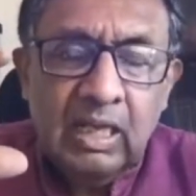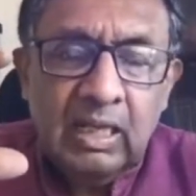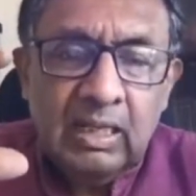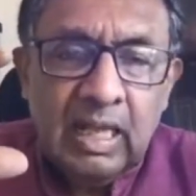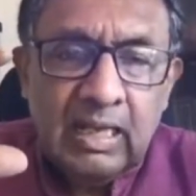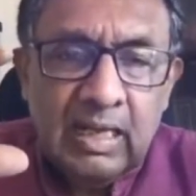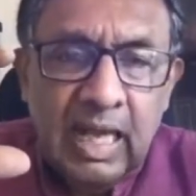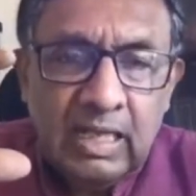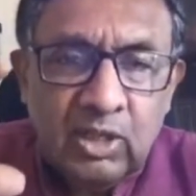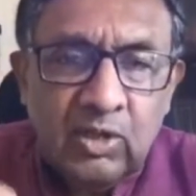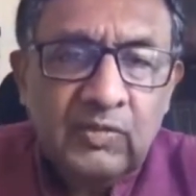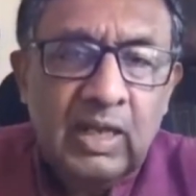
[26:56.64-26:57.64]
That
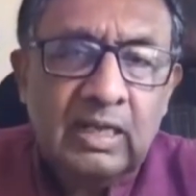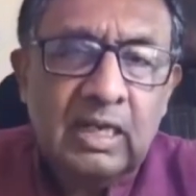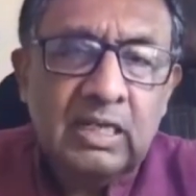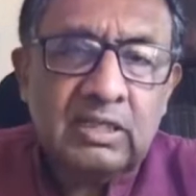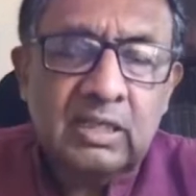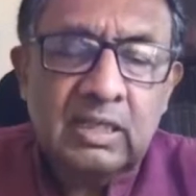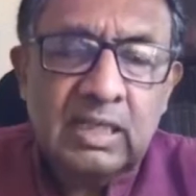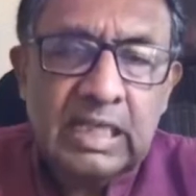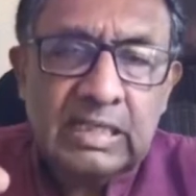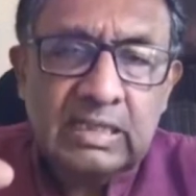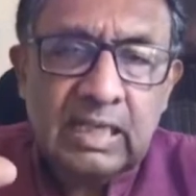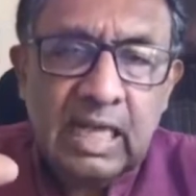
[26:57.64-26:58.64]
nature of that nation
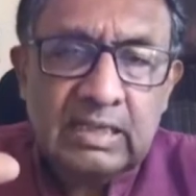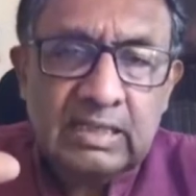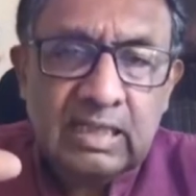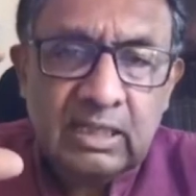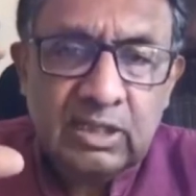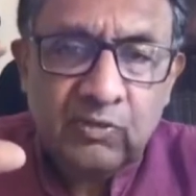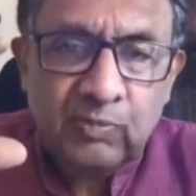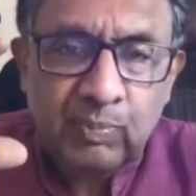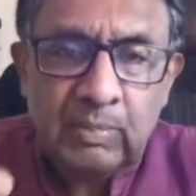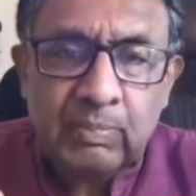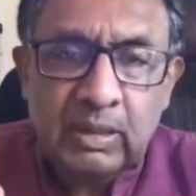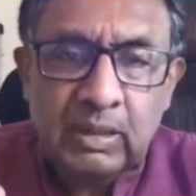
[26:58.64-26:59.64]
is a set of
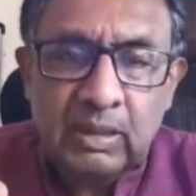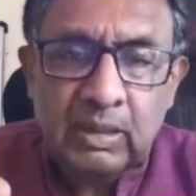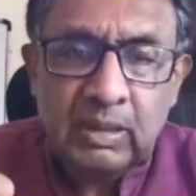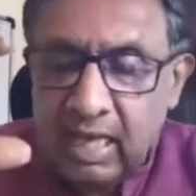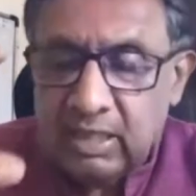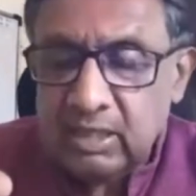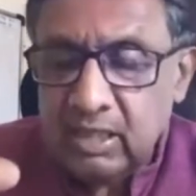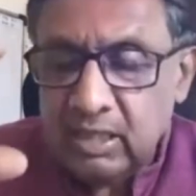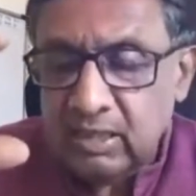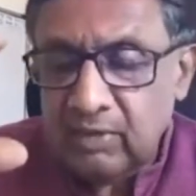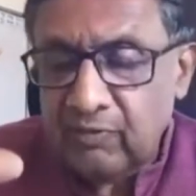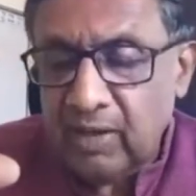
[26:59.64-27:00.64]
people. A nation
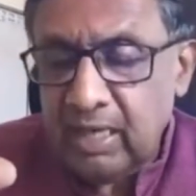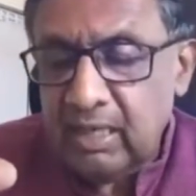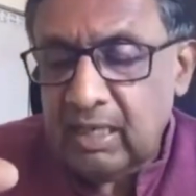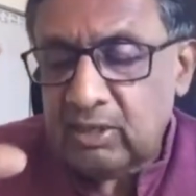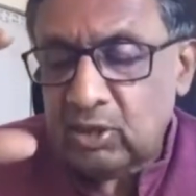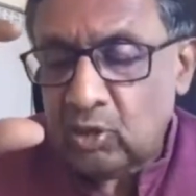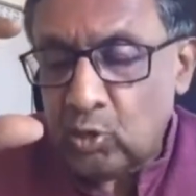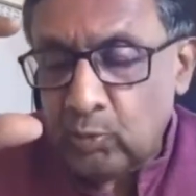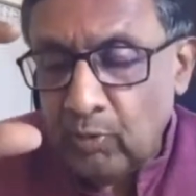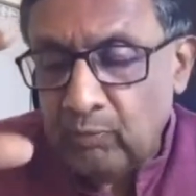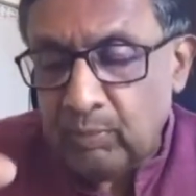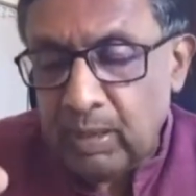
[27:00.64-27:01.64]
is defined as a group
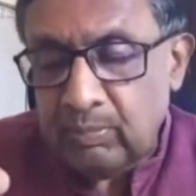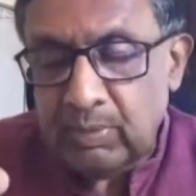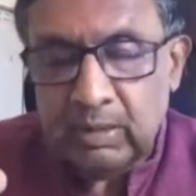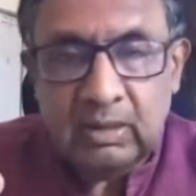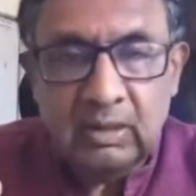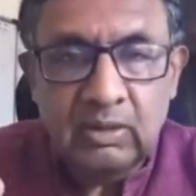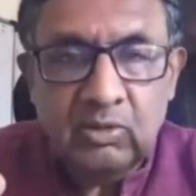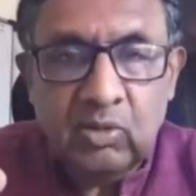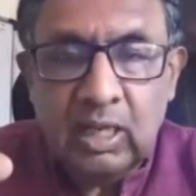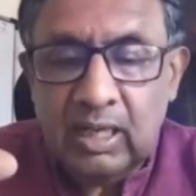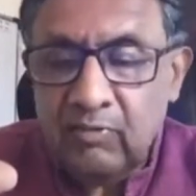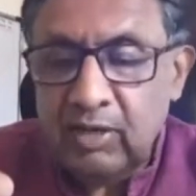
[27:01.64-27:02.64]
of people who
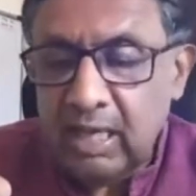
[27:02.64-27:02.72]
are living